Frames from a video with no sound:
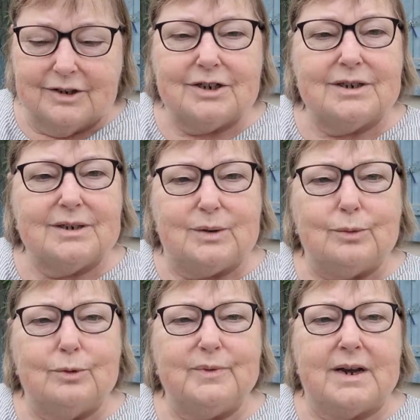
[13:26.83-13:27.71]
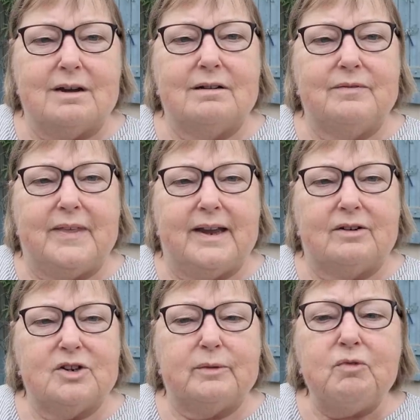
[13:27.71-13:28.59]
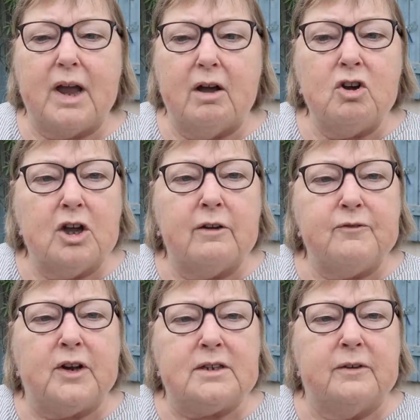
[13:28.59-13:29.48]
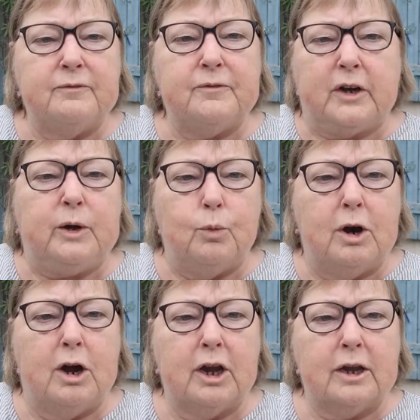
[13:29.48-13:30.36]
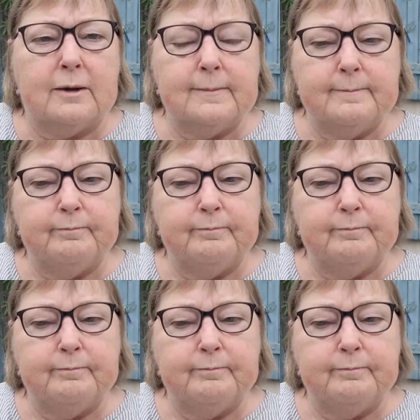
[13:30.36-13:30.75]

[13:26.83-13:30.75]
She stormed out of there, and she went, right, I'll go and find some fucking work.